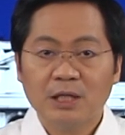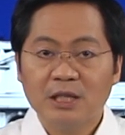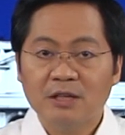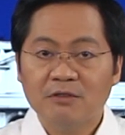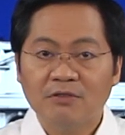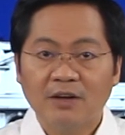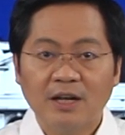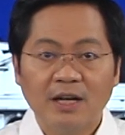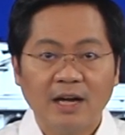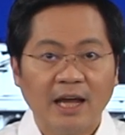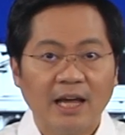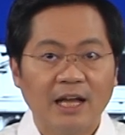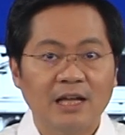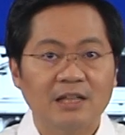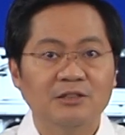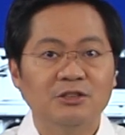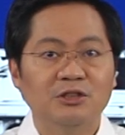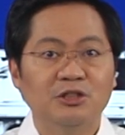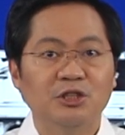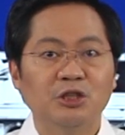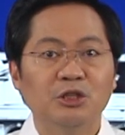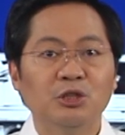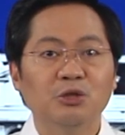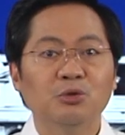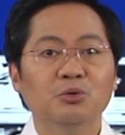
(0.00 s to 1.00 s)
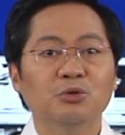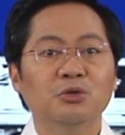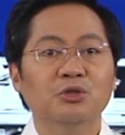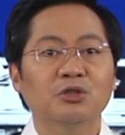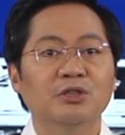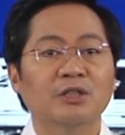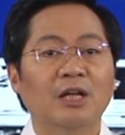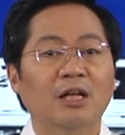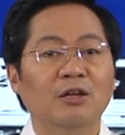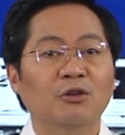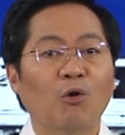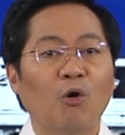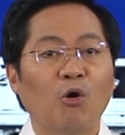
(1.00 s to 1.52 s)
even LGUs
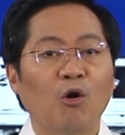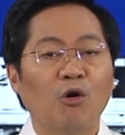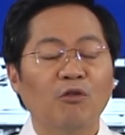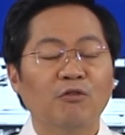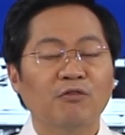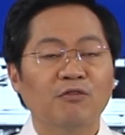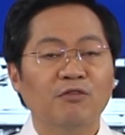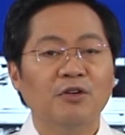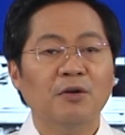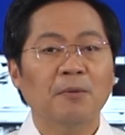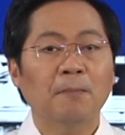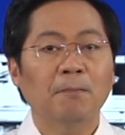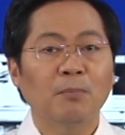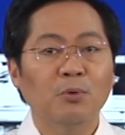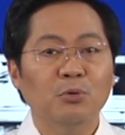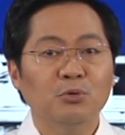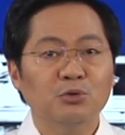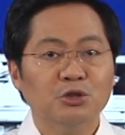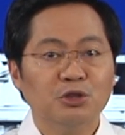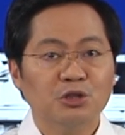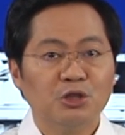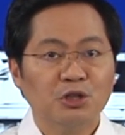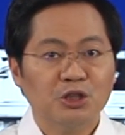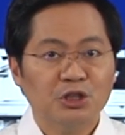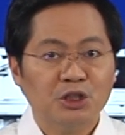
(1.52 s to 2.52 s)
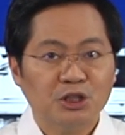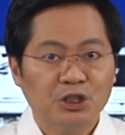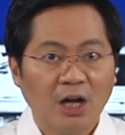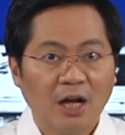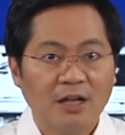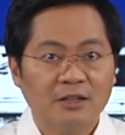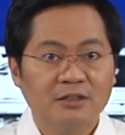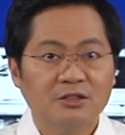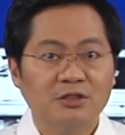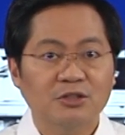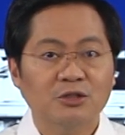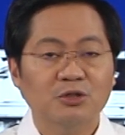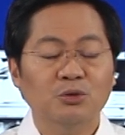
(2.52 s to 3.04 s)
that offer booster
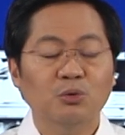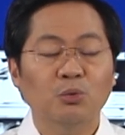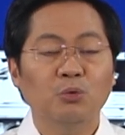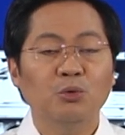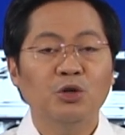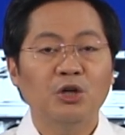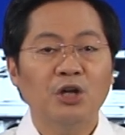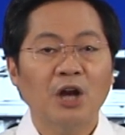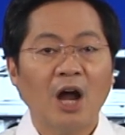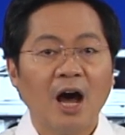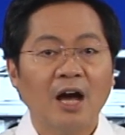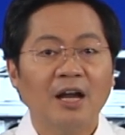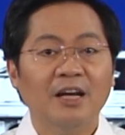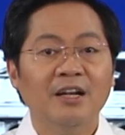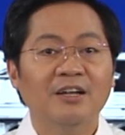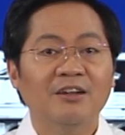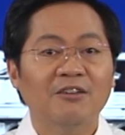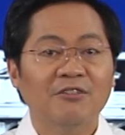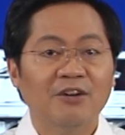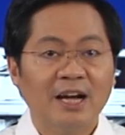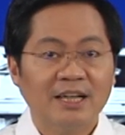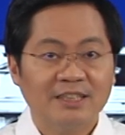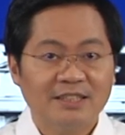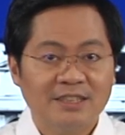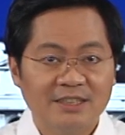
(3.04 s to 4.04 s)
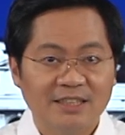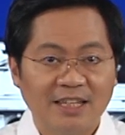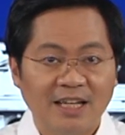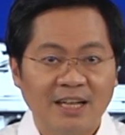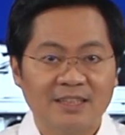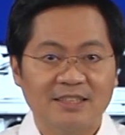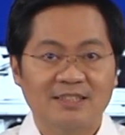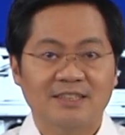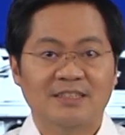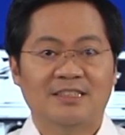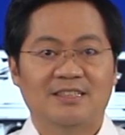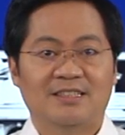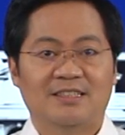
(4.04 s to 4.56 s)
shots to
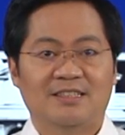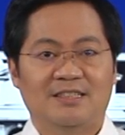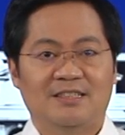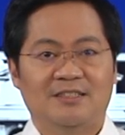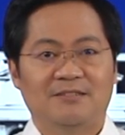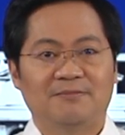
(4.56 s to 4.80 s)
non-residents.